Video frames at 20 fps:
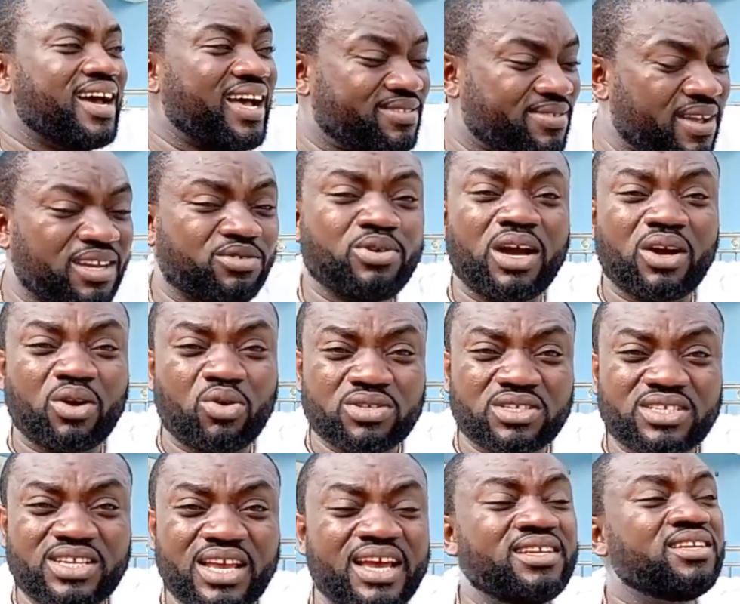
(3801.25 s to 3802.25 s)
As far as we are
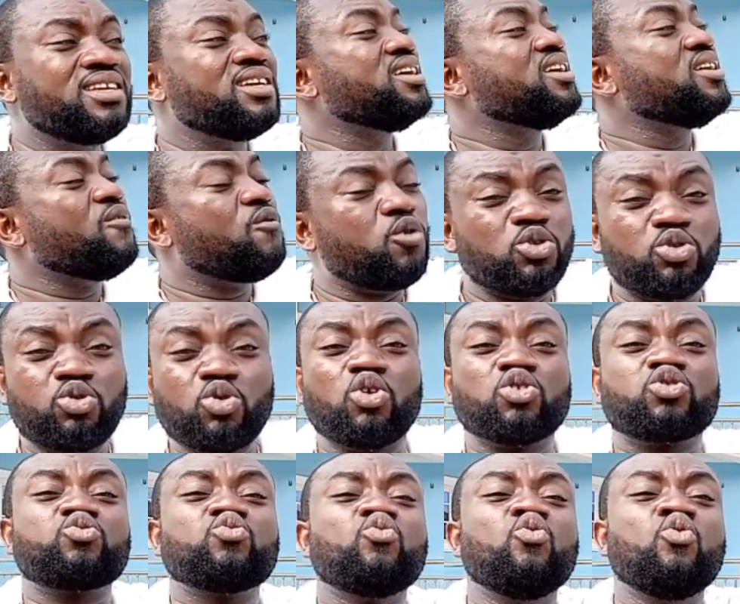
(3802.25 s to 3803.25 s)
concerned, for
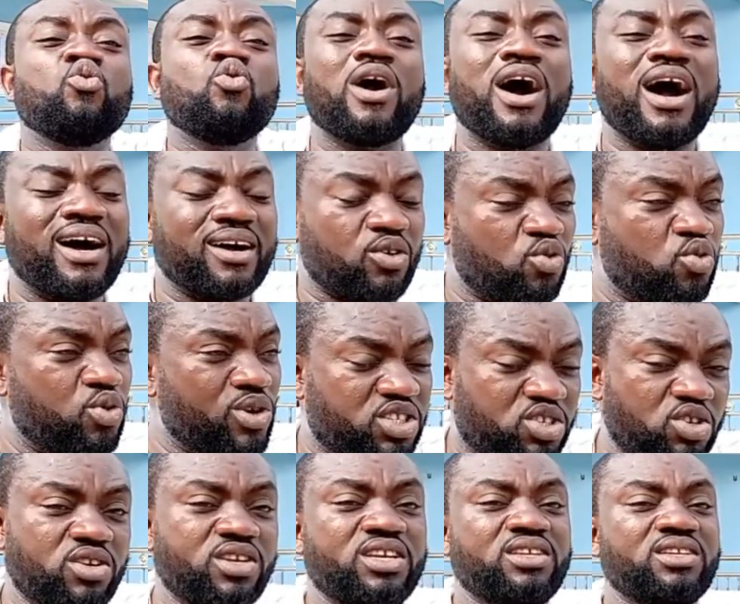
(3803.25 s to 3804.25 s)
those who are
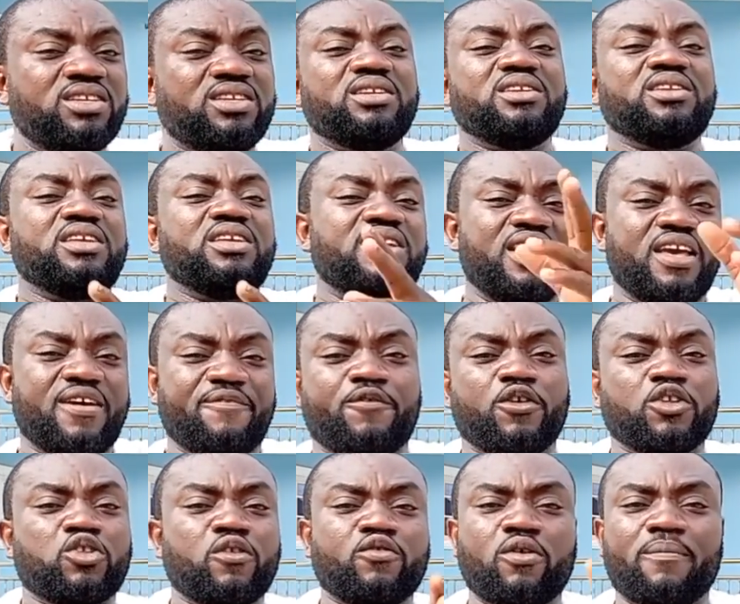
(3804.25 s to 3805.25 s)
questioning the
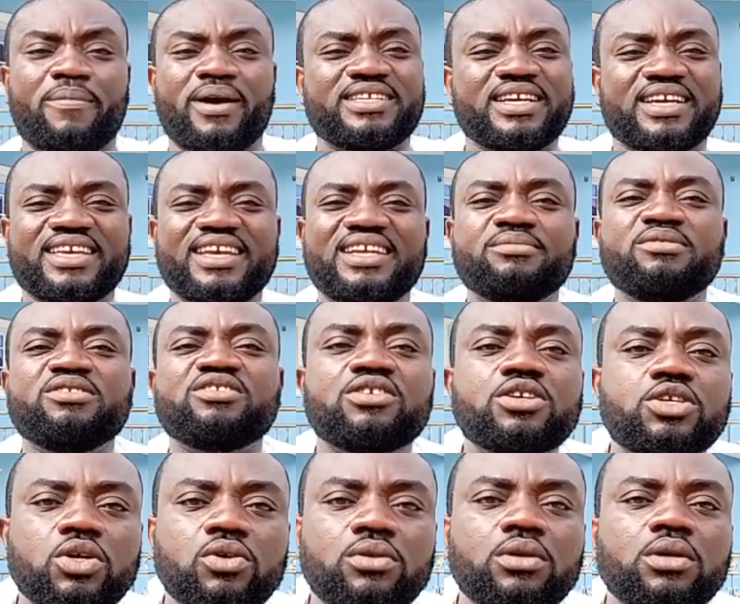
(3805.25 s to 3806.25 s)
effort of the Obaseki
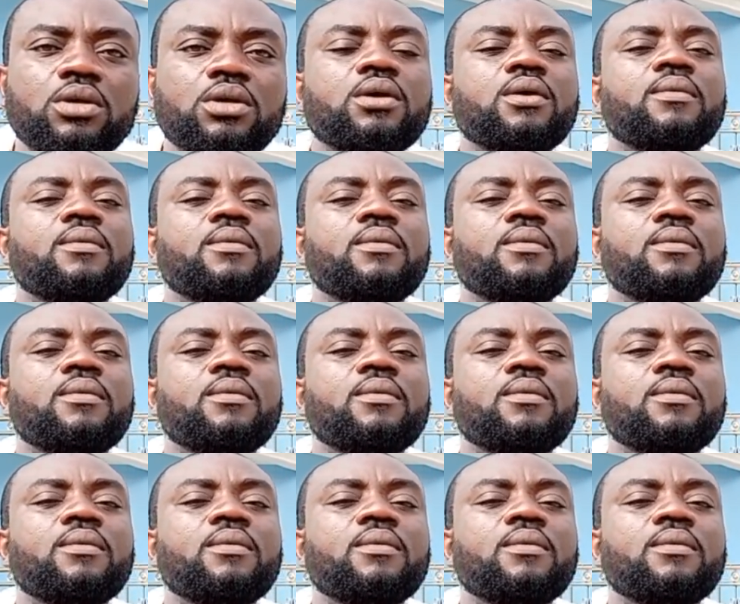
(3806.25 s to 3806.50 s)
administration,